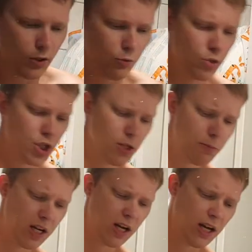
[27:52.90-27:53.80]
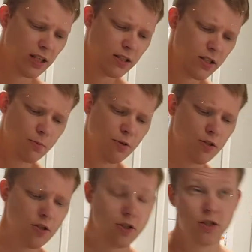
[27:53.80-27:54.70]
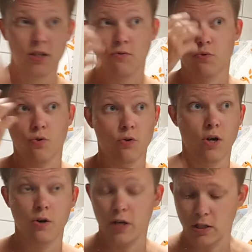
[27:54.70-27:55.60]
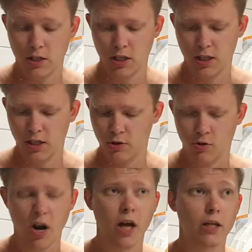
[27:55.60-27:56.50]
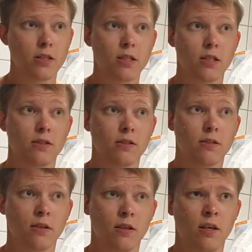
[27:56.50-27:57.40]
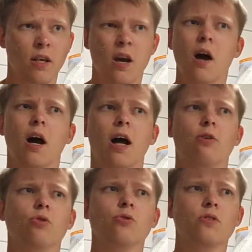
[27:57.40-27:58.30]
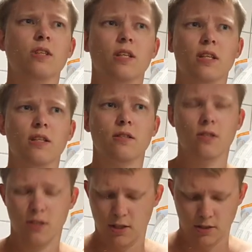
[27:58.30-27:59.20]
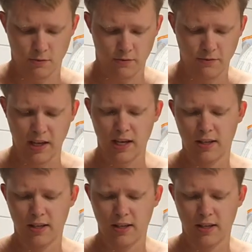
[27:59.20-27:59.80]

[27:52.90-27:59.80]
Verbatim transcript: washing my hands because if you are itching in your eyes, it, I don't think it's very